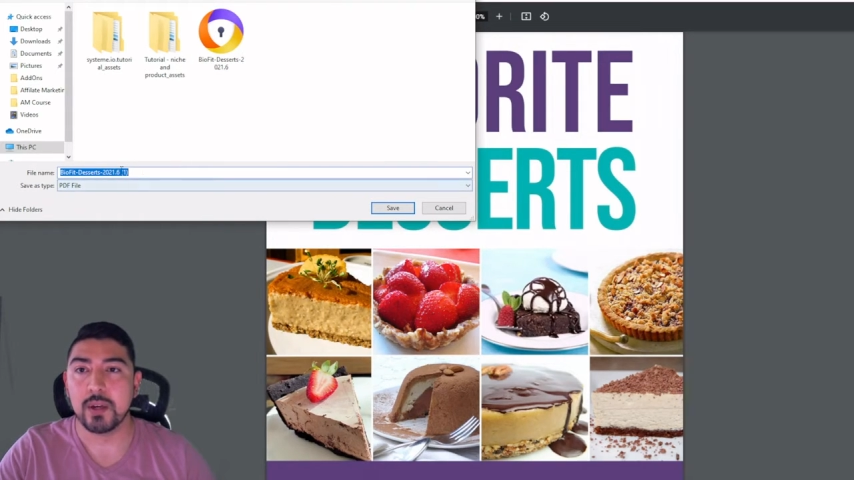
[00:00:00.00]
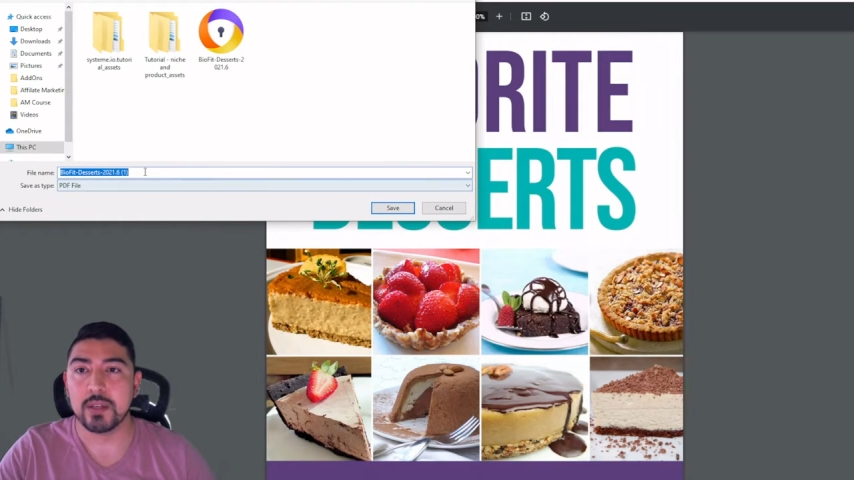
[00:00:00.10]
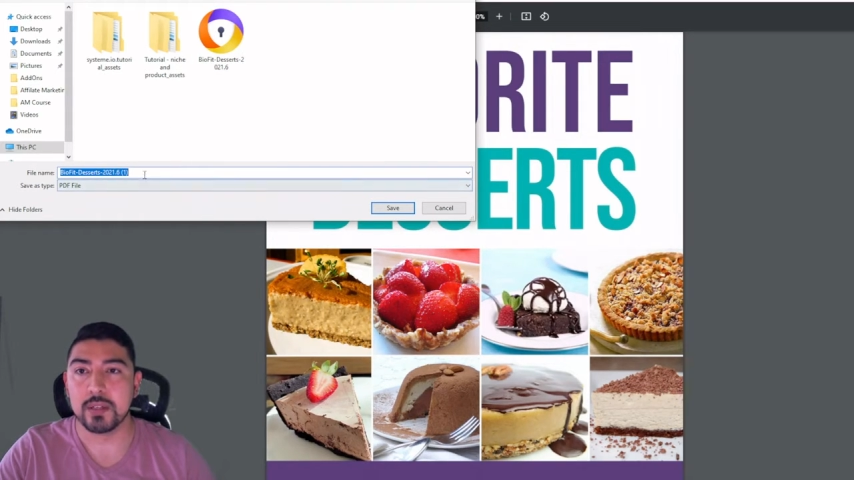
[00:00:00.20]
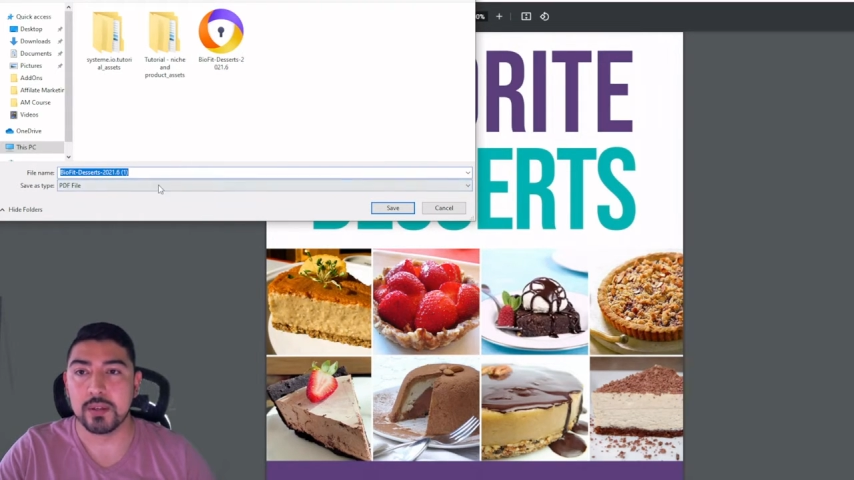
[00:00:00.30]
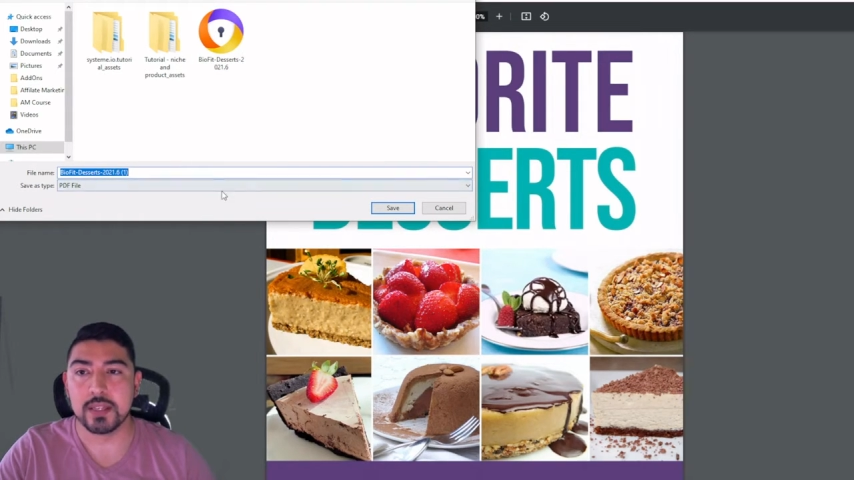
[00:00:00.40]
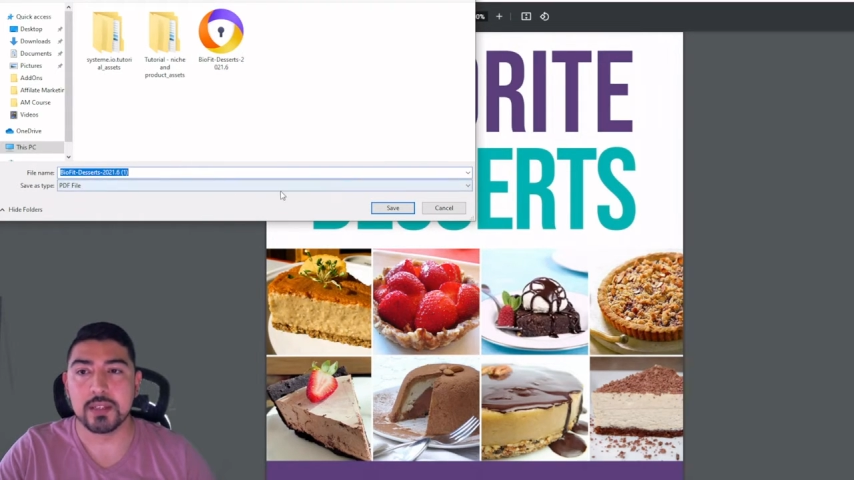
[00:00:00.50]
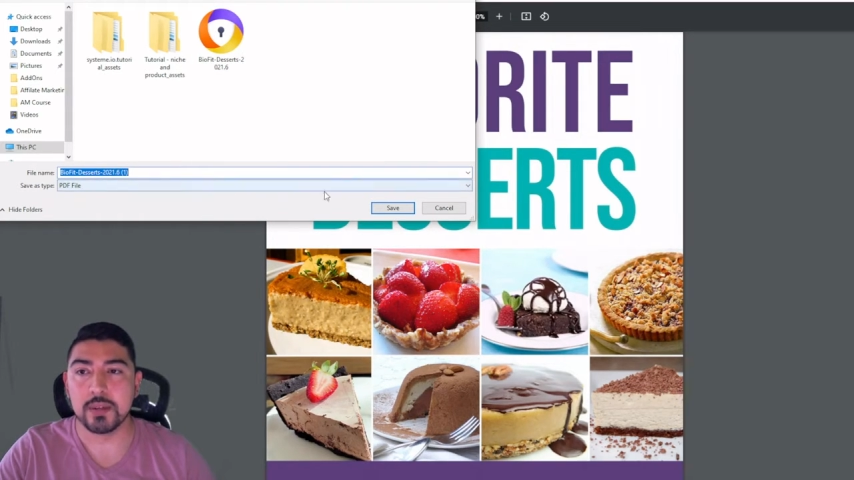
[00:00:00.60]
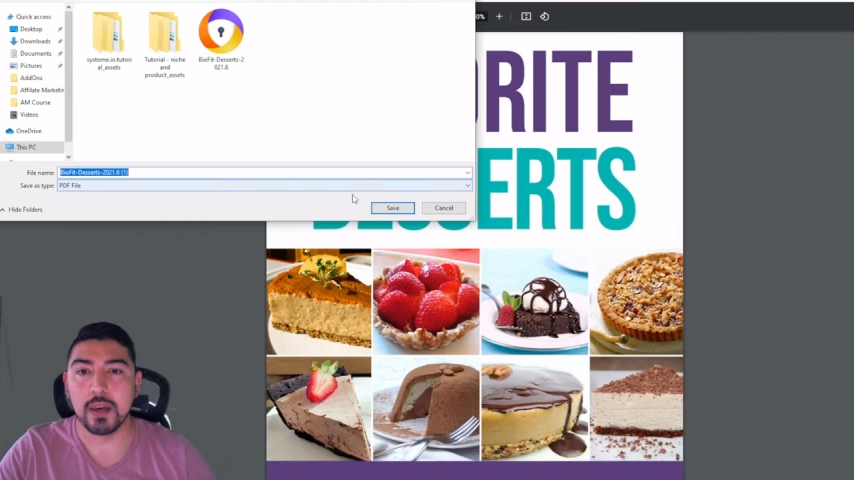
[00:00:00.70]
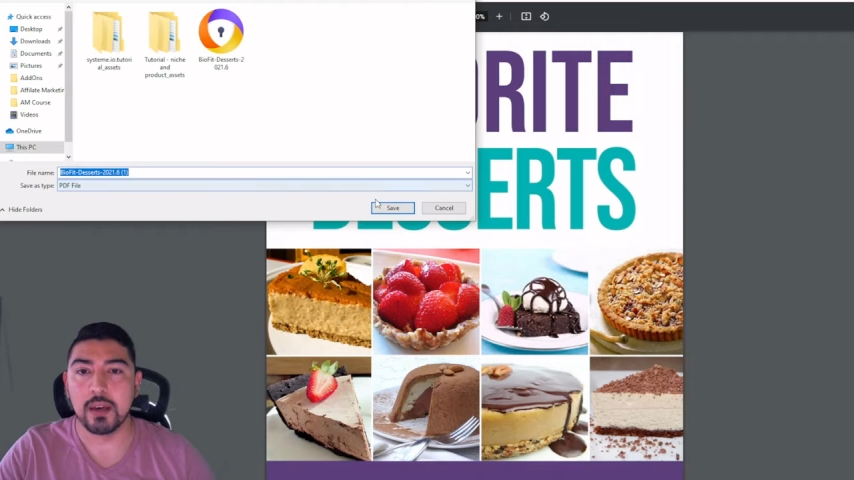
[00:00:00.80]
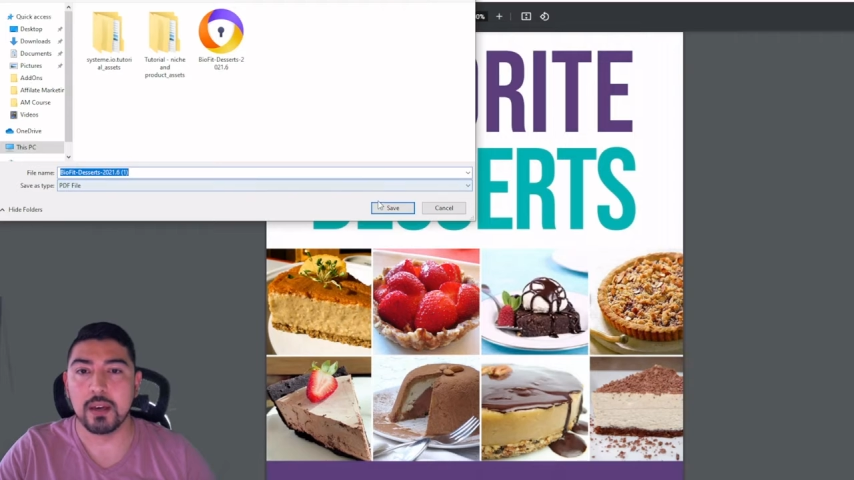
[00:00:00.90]
So that's
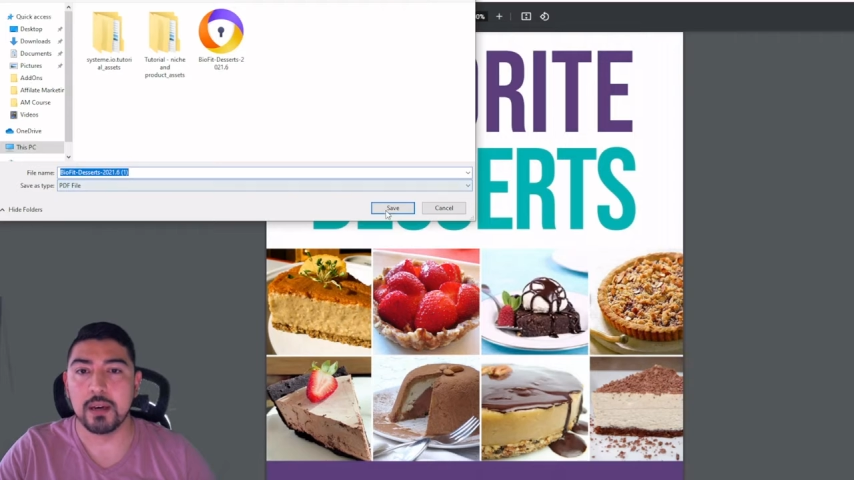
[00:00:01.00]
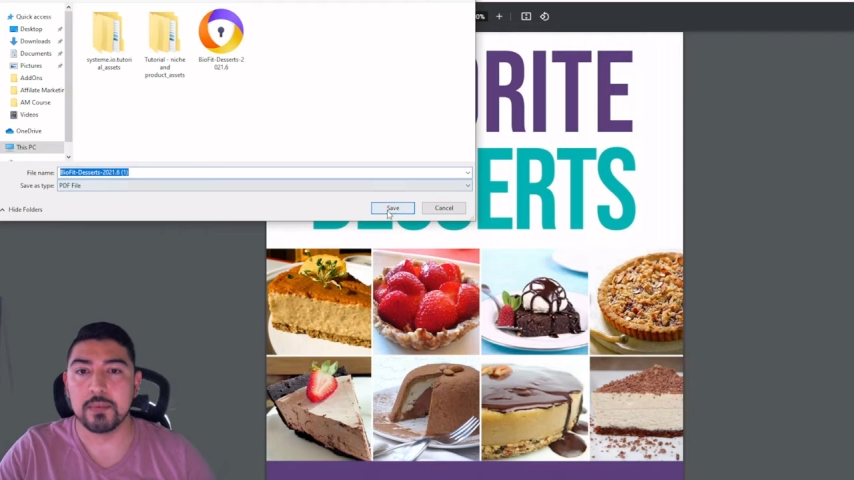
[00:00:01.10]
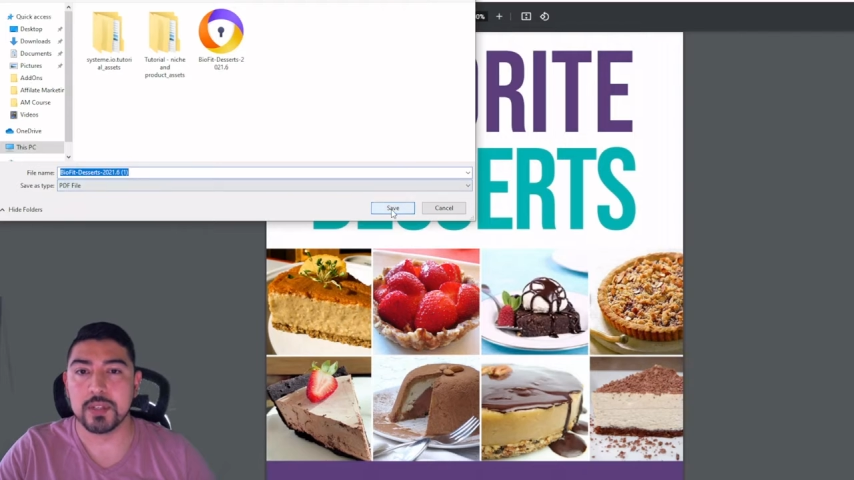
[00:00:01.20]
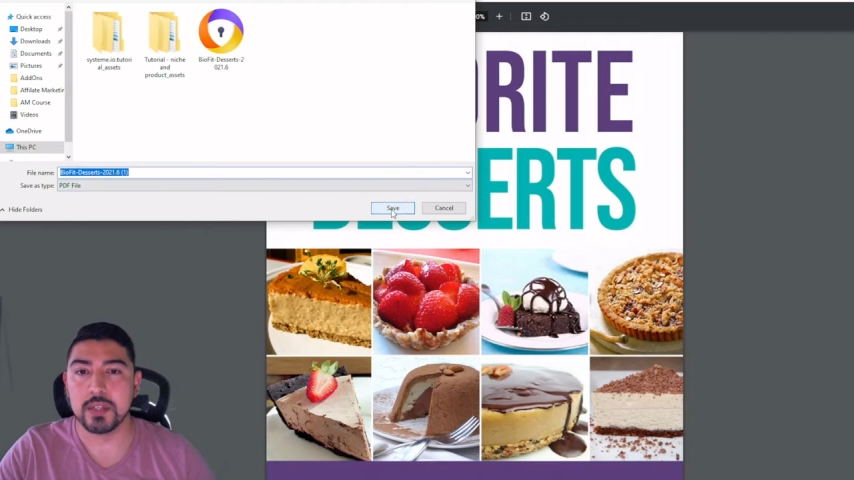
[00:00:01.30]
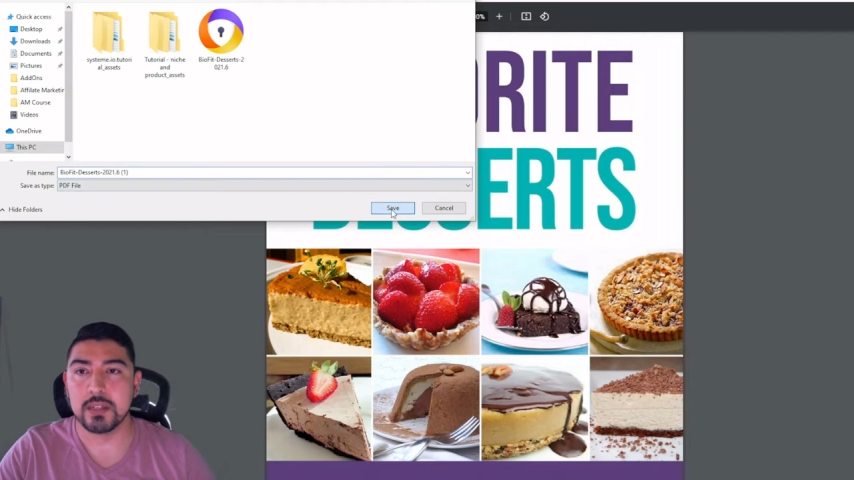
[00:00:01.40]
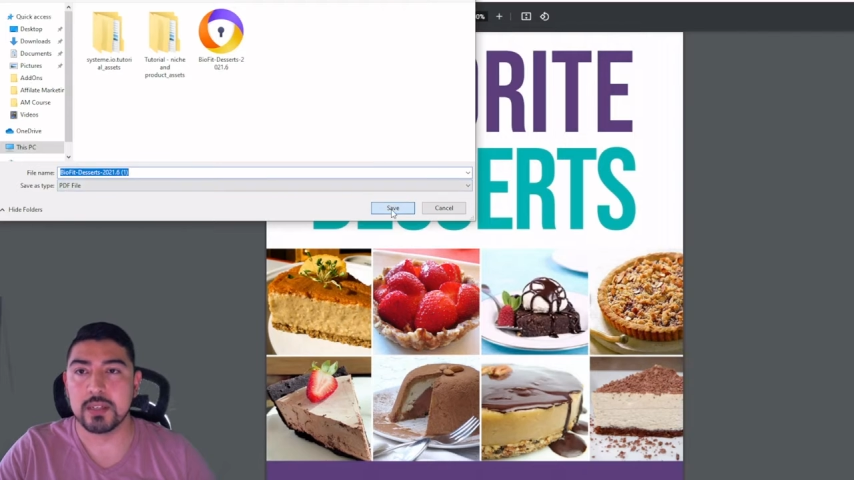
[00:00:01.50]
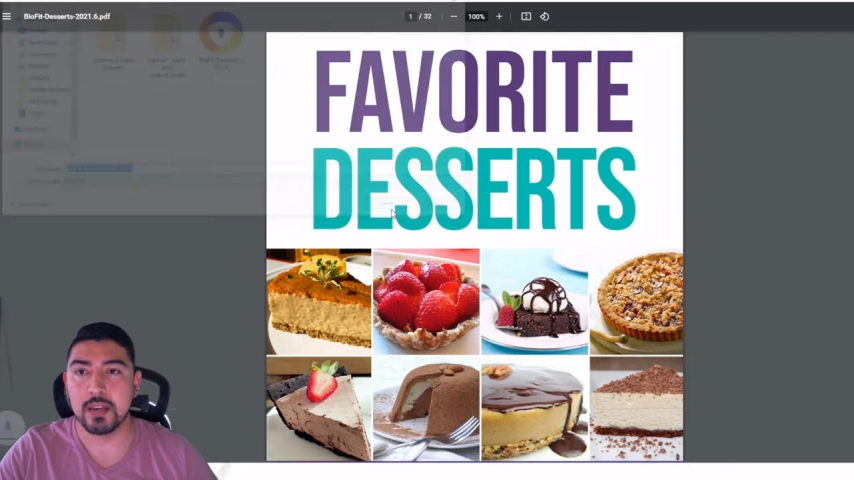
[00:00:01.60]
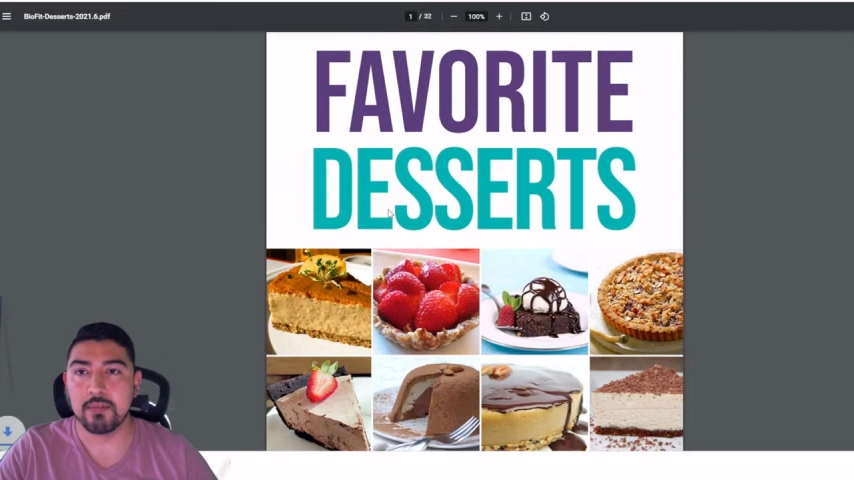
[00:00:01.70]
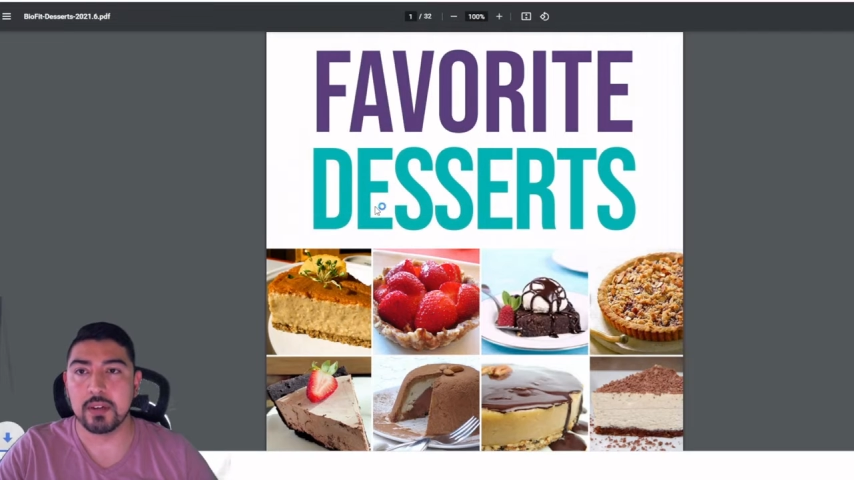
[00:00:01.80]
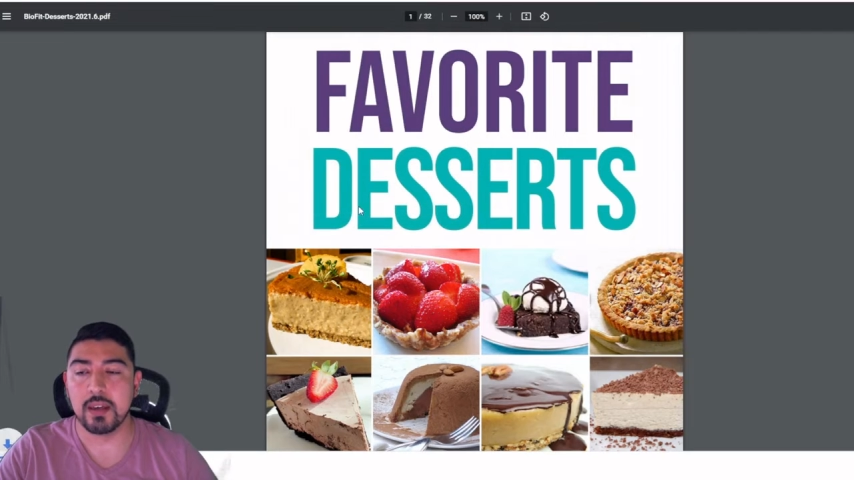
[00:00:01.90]
okay. I'm just going to
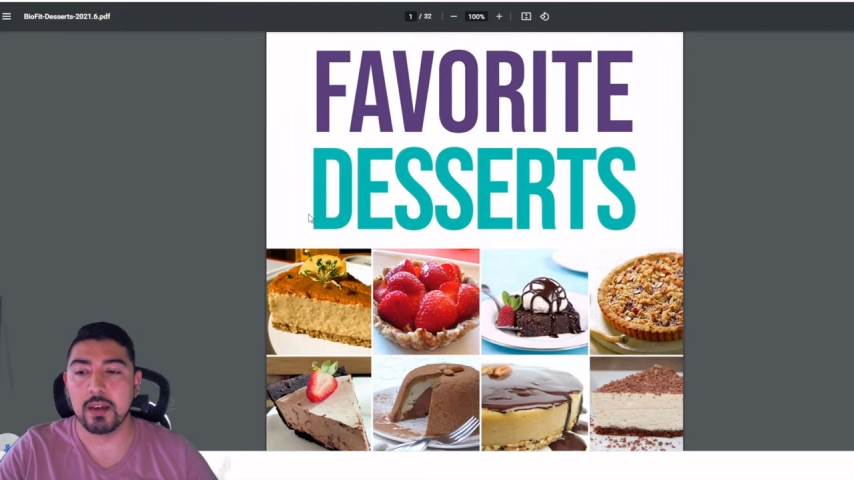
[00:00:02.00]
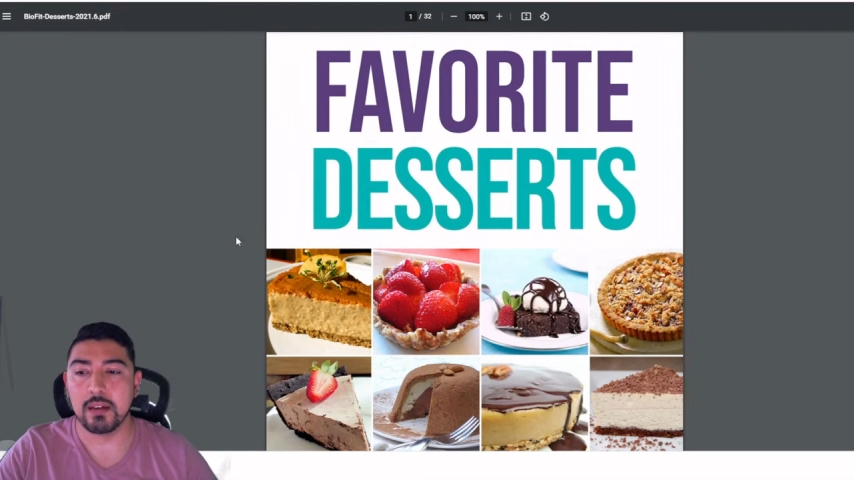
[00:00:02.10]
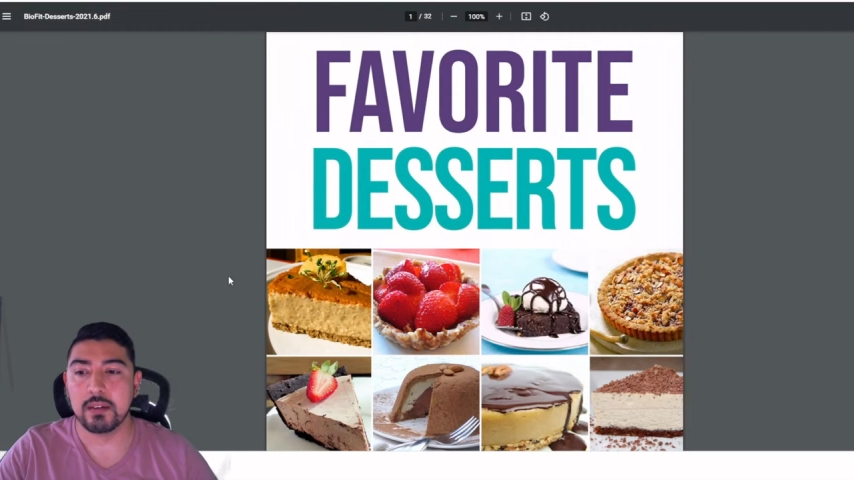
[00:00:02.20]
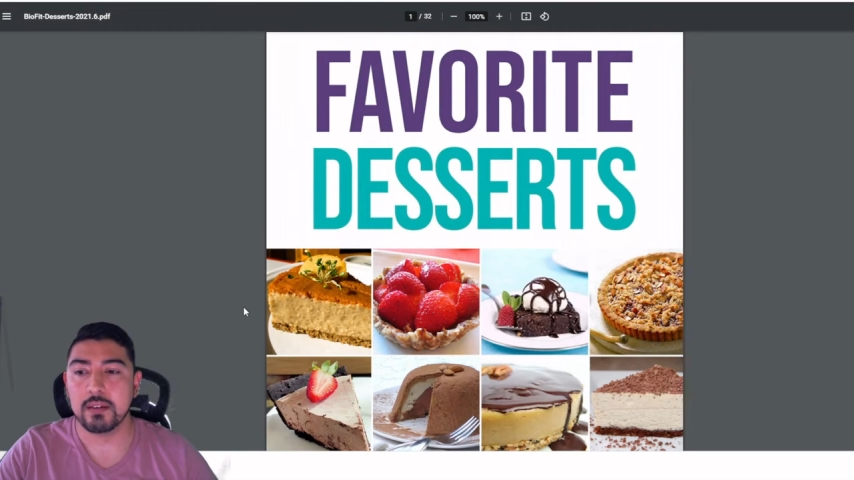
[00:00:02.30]
save it again.